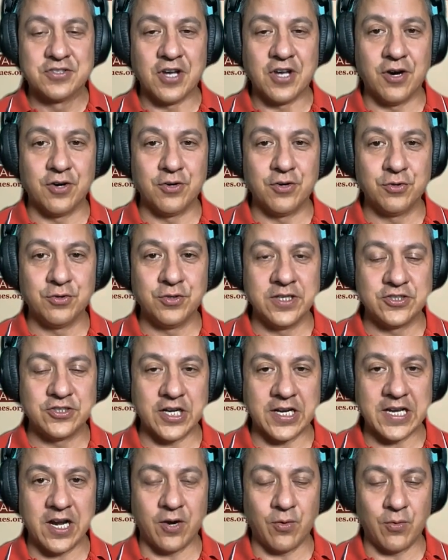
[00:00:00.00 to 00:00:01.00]
So
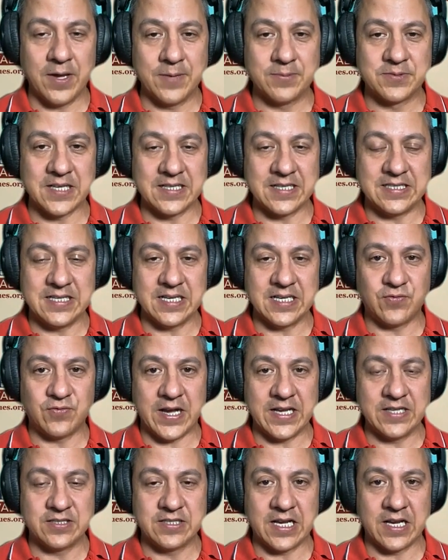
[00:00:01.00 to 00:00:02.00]
check out our website,
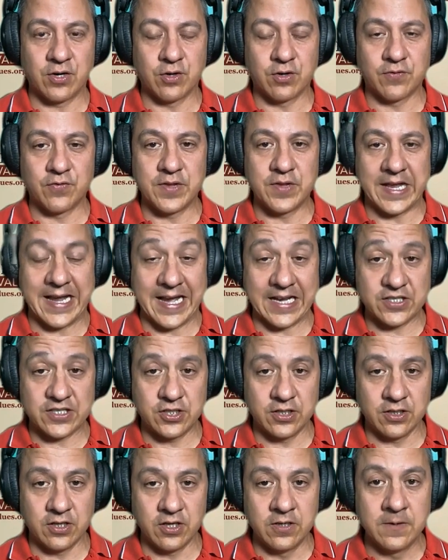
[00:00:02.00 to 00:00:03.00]
txvalues.org, for that
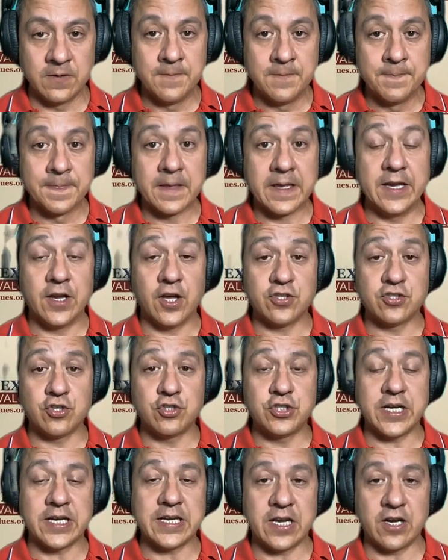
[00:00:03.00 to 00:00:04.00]
action alert. And
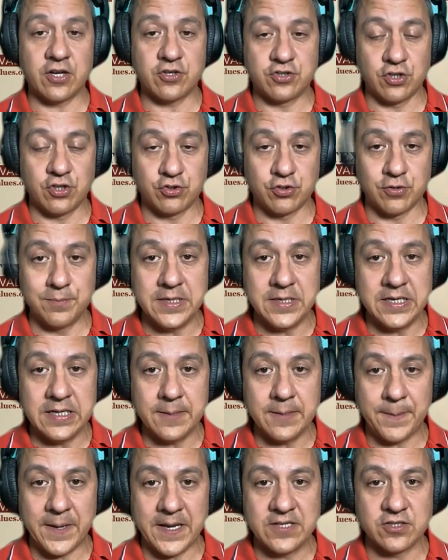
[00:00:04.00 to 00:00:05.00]
also check out our social
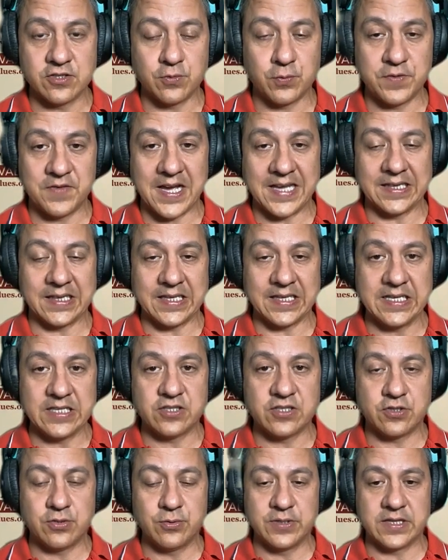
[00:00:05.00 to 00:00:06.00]
media pages. We've got
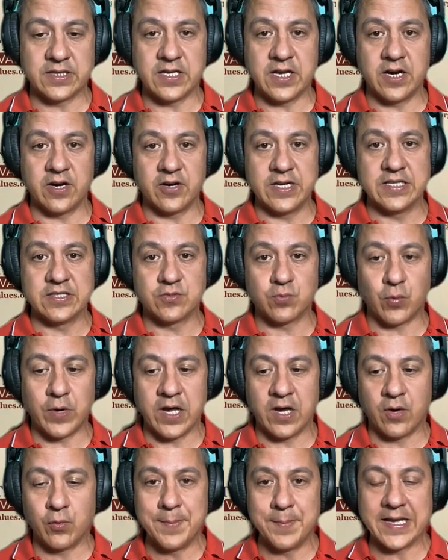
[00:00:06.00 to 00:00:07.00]
links to it there as
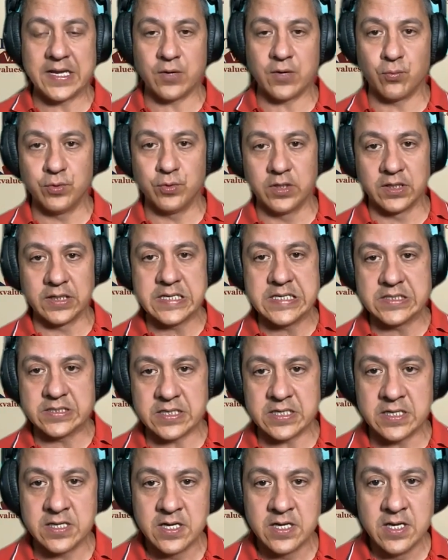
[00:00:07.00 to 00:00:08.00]
well. We make it real
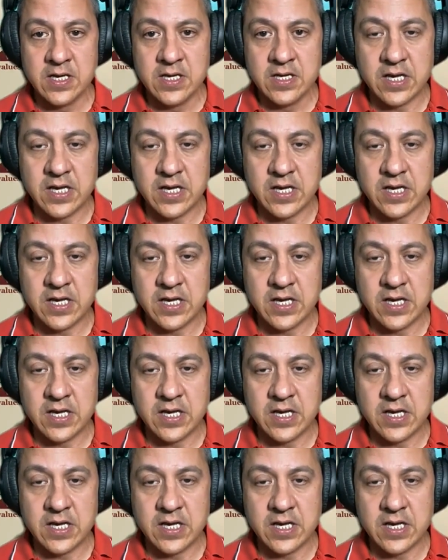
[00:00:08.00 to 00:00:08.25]
easy.